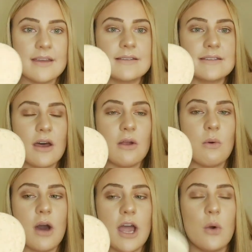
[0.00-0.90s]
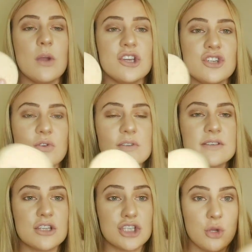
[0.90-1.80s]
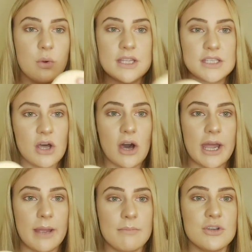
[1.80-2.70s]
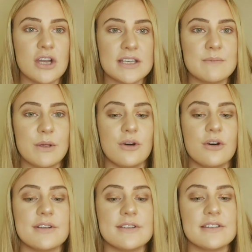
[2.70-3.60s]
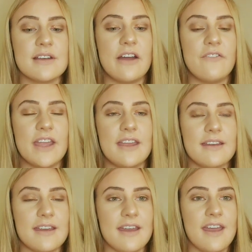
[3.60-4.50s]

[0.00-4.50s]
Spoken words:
So I always use 2 at a time, just because I think